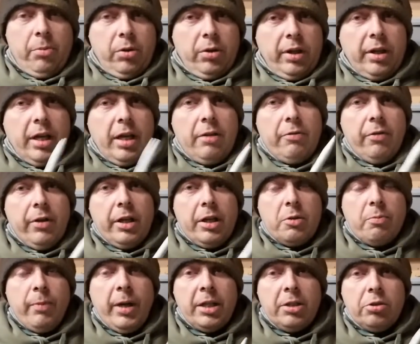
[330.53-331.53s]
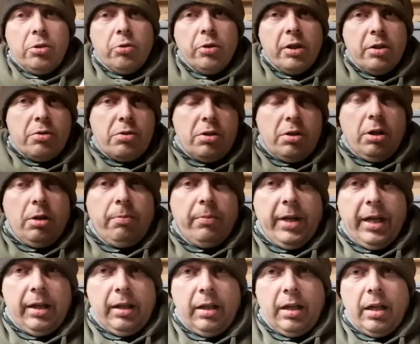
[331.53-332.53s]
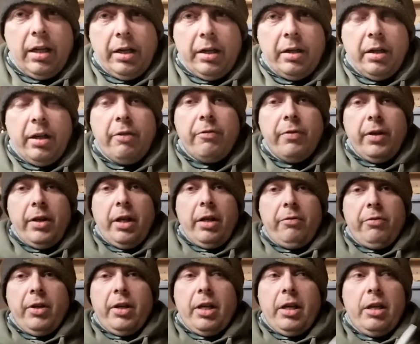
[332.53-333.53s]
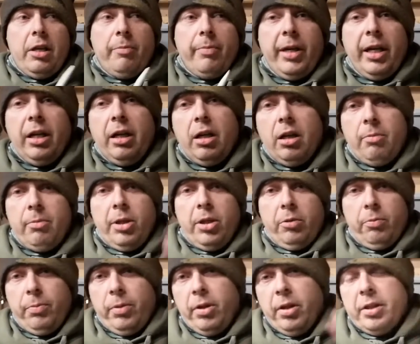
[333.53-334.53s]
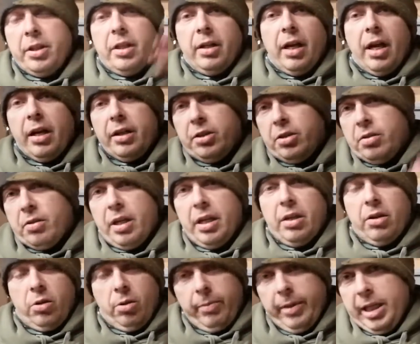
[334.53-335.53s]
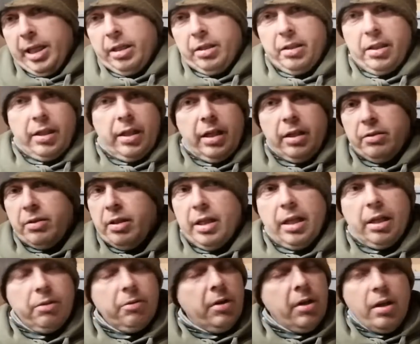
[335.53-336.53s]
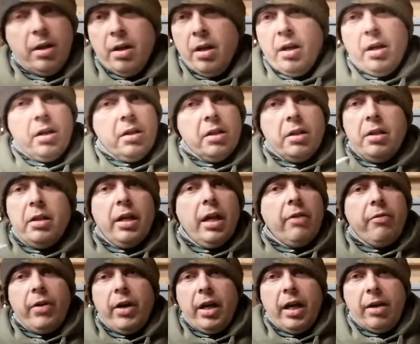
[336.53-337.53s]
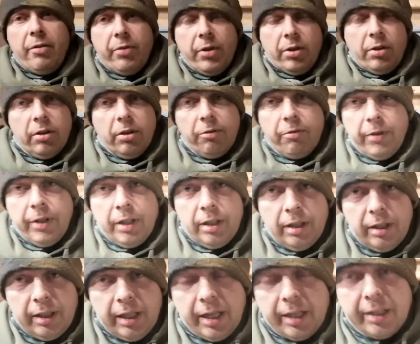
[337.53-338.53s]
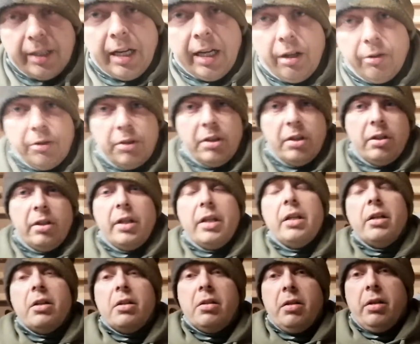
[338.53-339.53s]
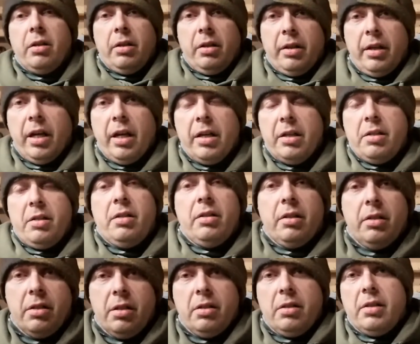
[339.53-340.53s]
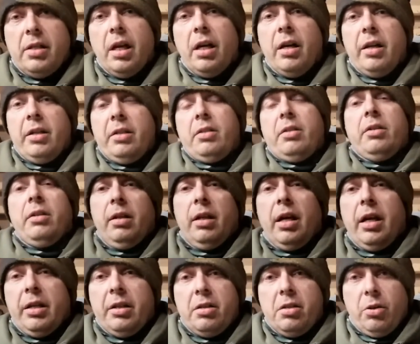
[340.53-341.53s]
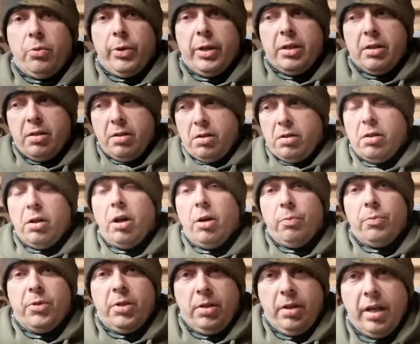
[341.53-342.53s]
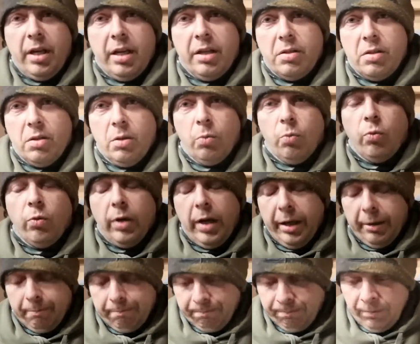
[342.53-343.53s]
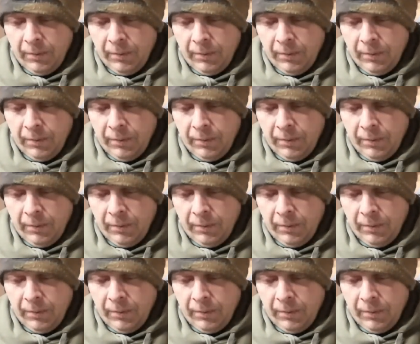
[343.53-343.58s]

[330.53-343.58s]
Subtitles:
But the key thing is, make sure you stop that line. If you keep your bail arm open and your line just keep coming out and out and out, you're never ever going to feel a lead down. You need a nice tight line so it's stopped in some way.